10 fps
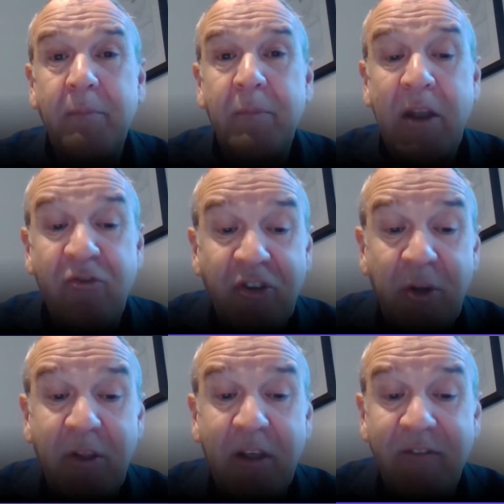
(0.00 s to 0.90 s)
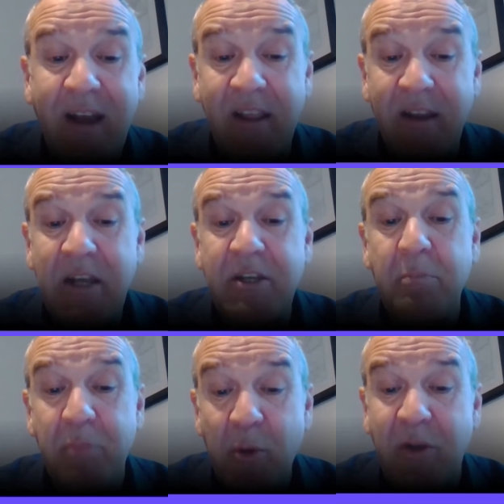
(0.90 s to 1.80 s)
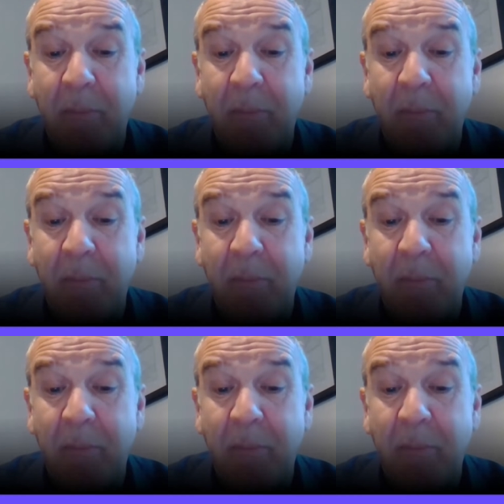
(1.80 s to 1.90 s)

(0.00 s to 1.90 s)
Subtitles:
introducing vaccination booster